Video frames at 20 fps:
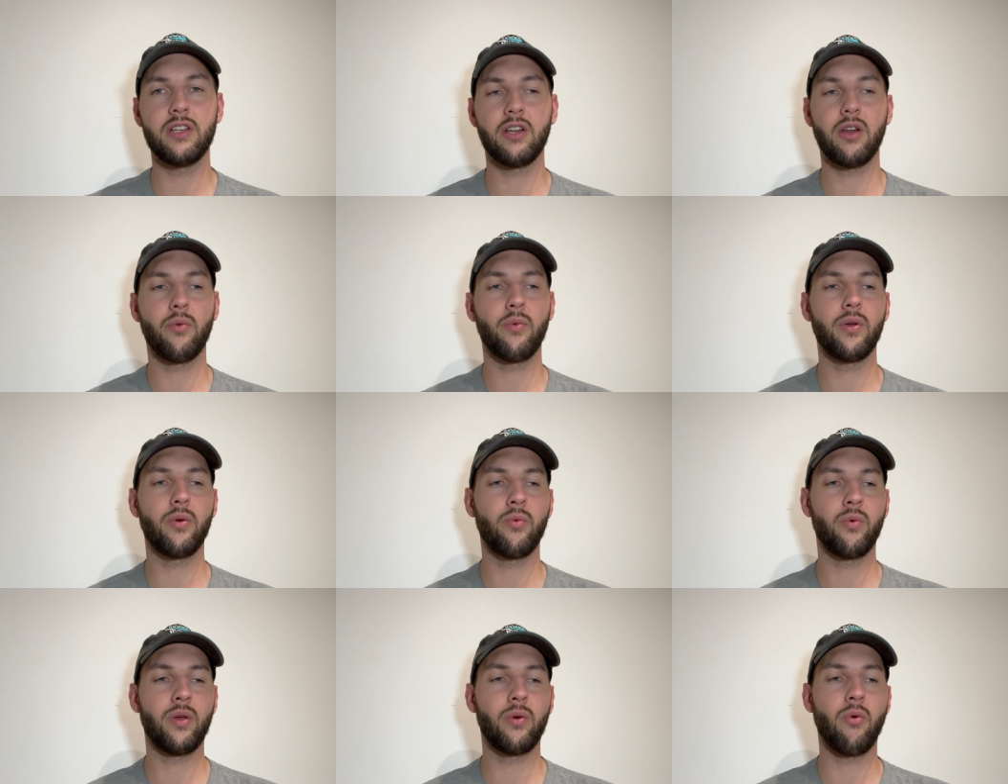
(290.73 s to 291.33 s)

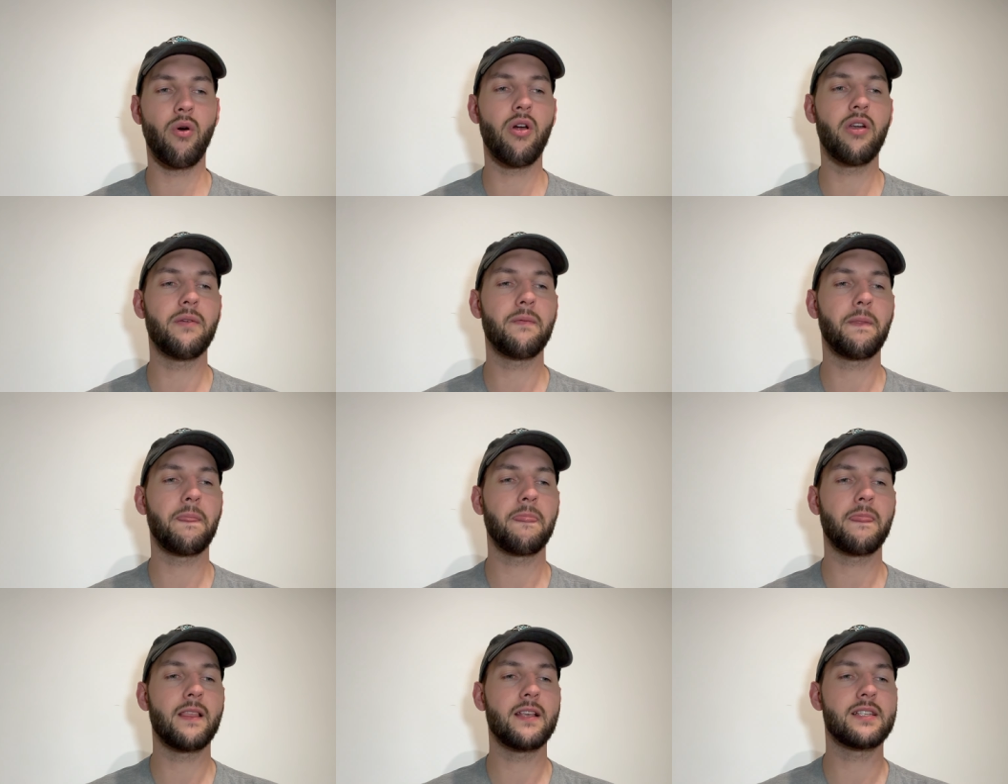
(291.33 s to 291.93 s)
We want
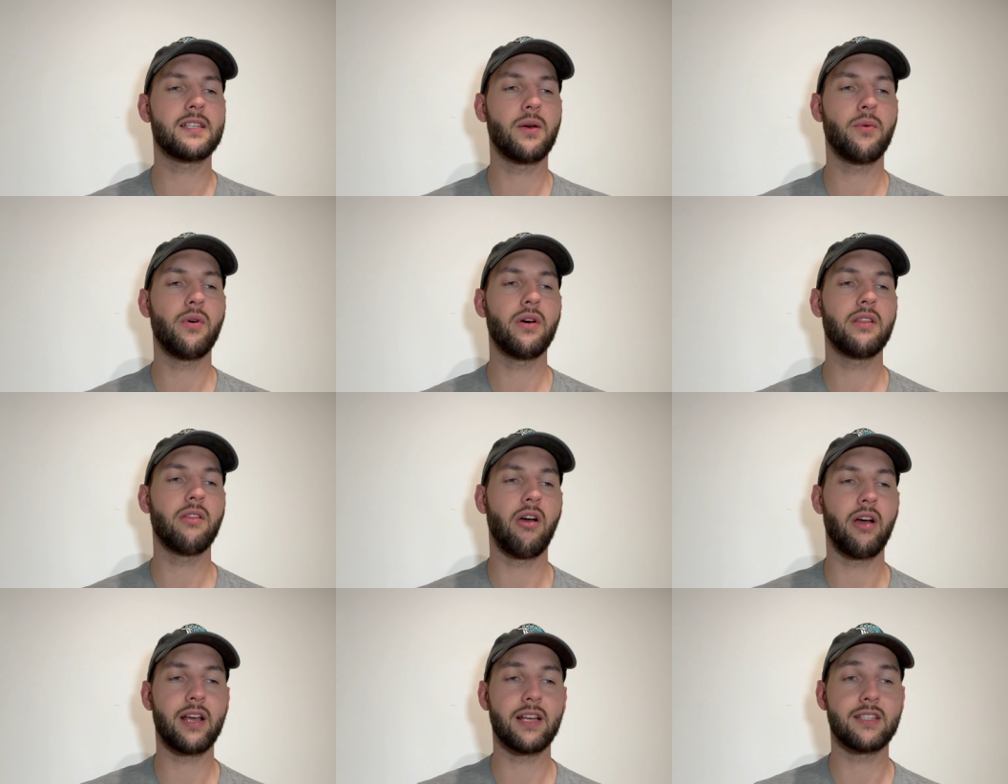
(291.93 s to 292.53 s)

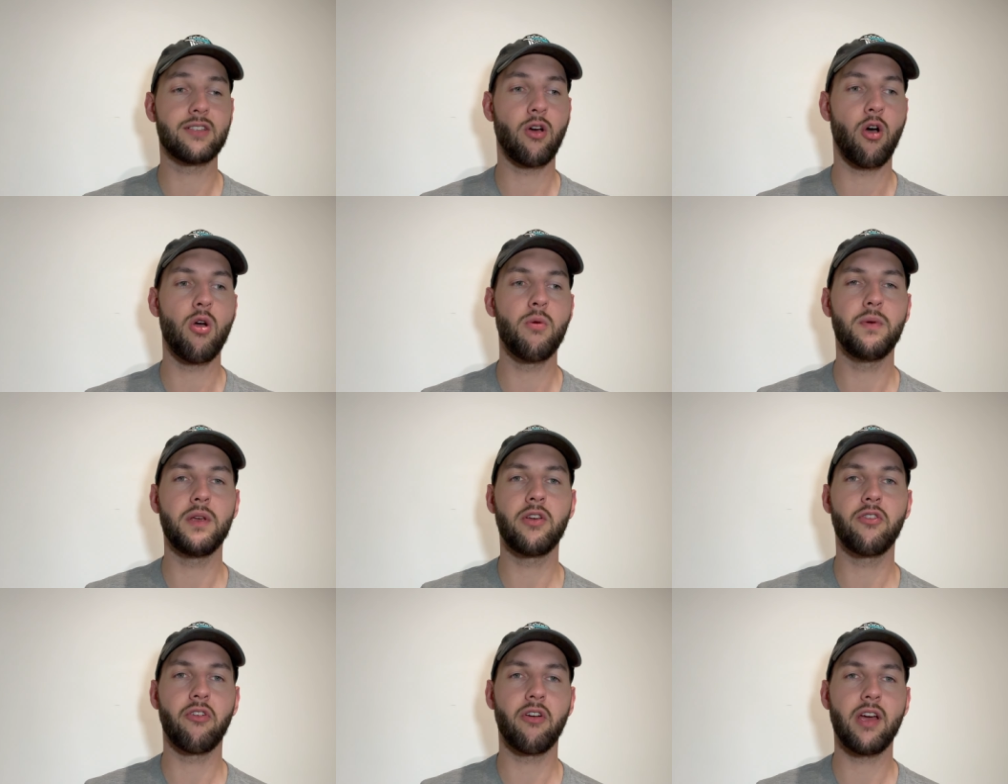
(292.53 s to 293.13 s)
someone like a
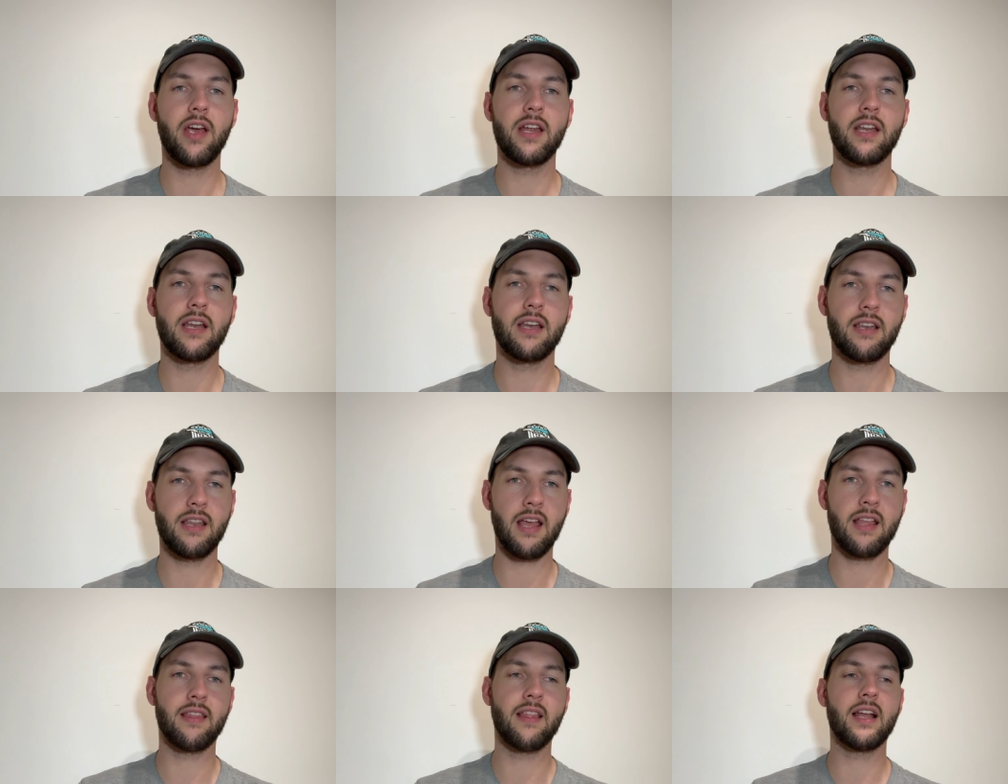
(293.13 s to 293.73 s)
Toby Green,
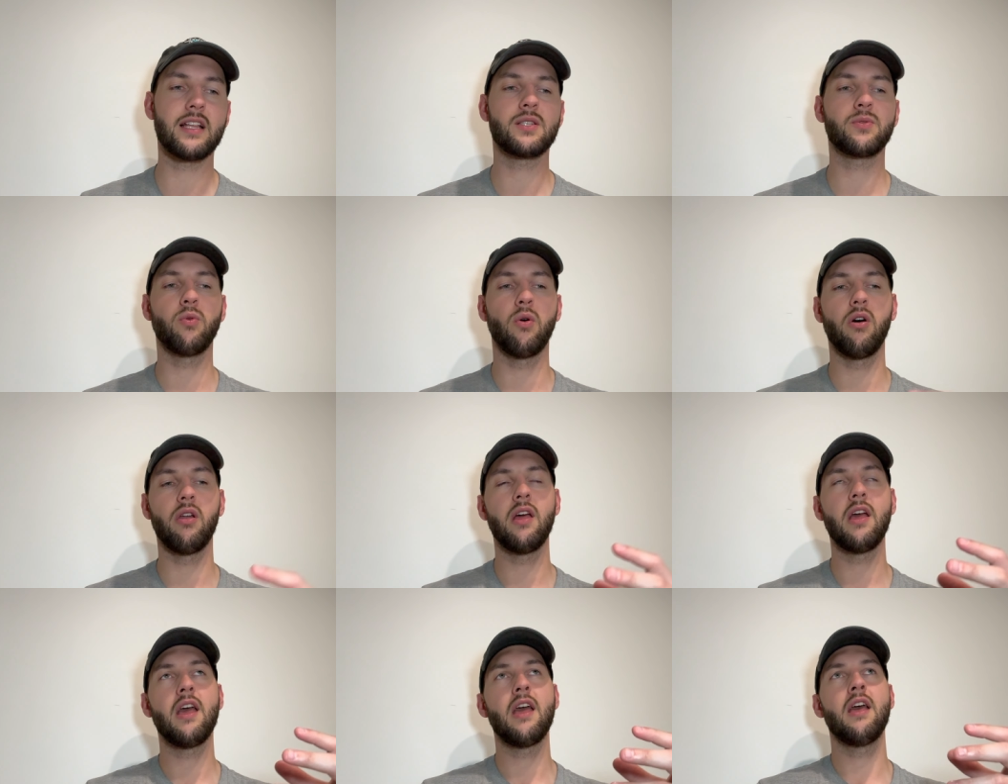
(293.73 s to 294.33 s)
and that's
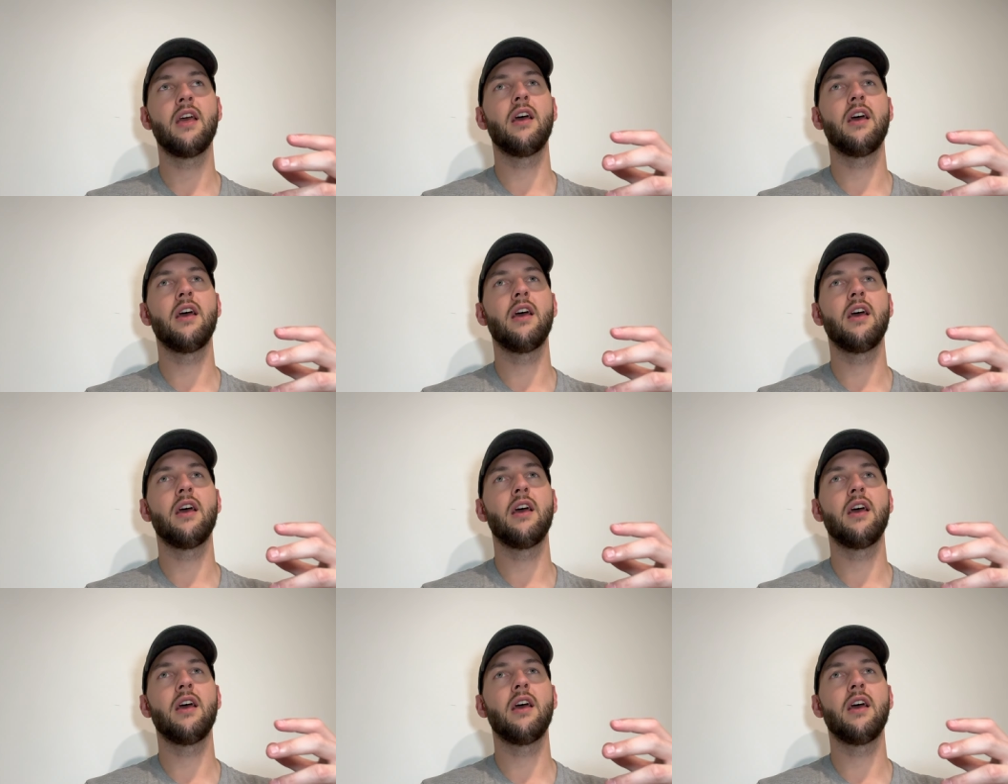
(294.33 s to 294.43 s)
what